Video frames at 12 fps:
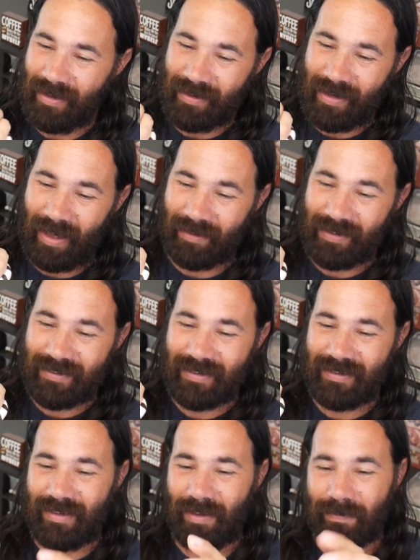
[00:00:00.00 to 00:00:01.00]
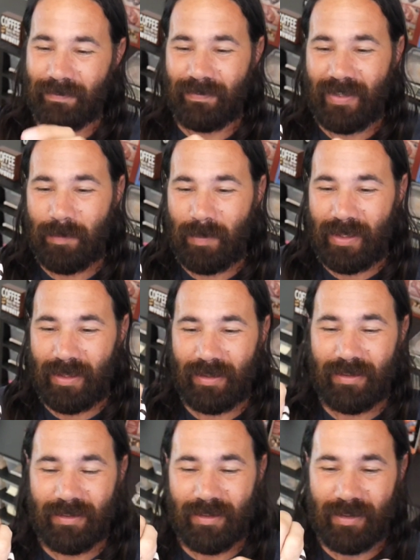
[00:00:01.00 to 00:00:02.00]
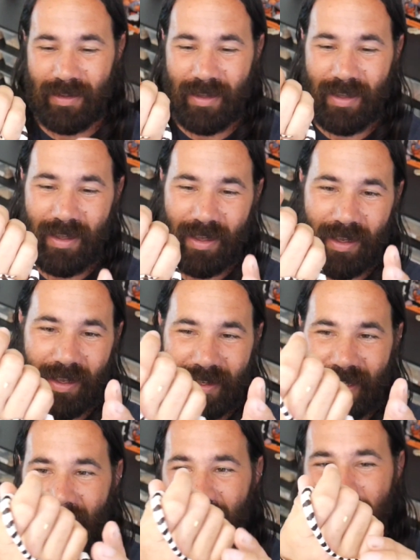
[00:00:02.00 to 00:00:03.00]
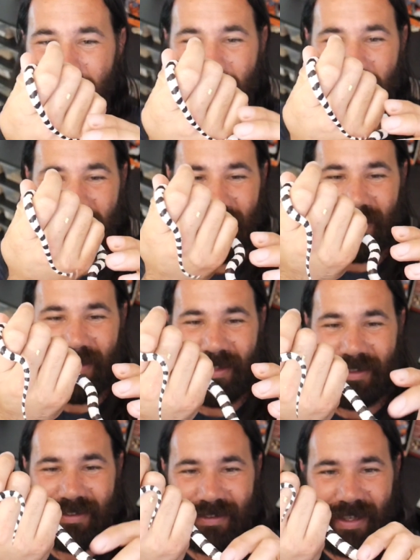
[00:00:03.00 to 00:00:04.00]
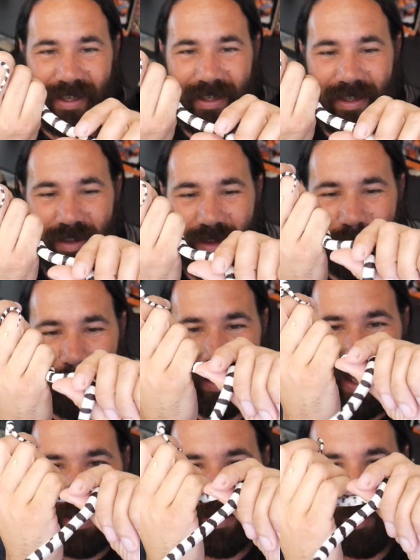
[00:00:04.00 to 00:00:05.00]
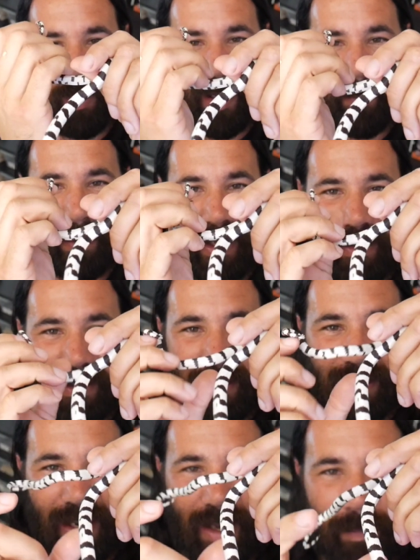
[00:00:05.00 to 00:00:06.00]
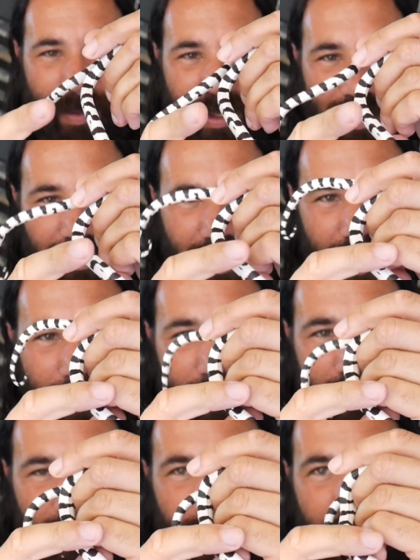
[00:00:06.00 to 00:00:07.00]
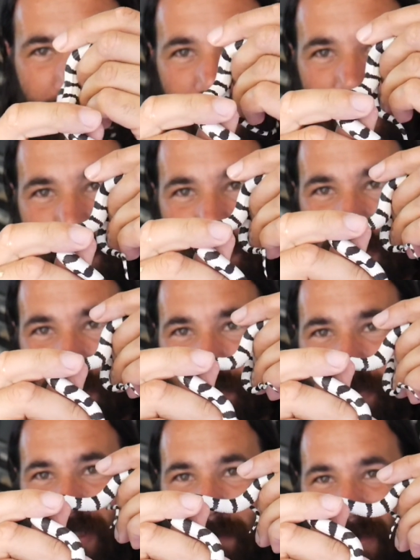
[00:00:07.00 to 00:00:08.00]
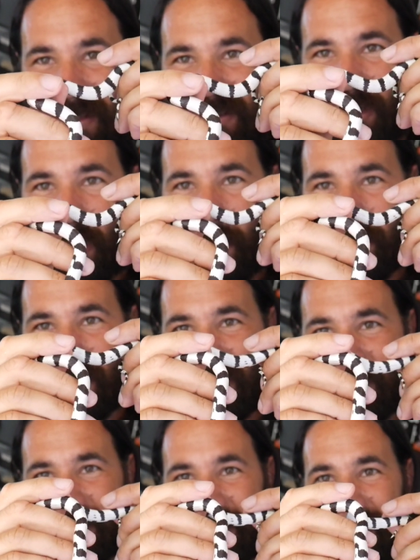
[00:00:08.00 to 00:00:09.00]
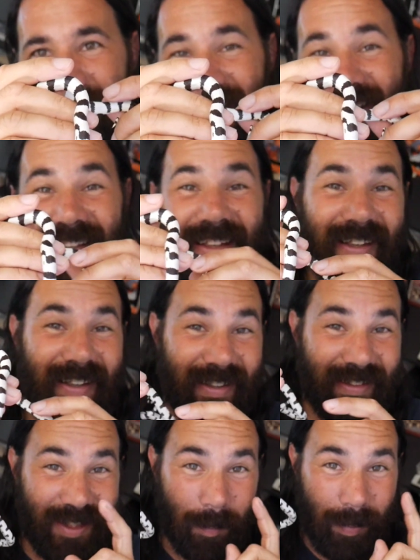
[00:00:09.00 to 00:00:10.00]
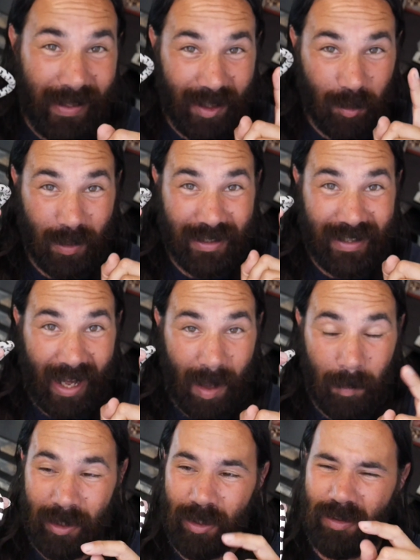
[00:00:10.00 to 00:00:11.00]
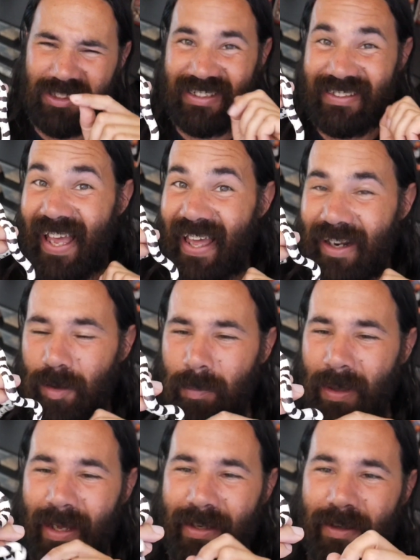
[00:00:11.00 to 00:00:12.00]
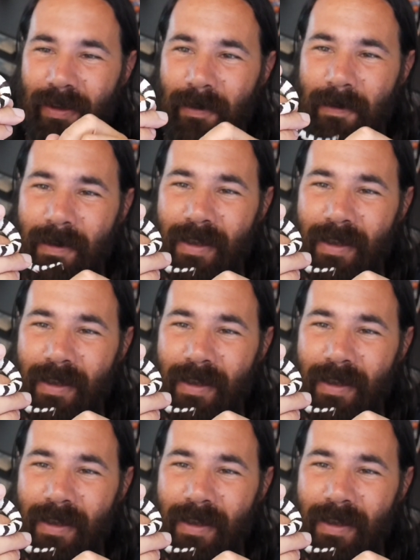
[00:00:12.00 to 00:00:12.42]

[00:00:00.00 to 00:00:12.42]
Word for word: Now this is the female California king snake black and white banded that I picked up from VMS Herps to pair with Domino. She's het albino.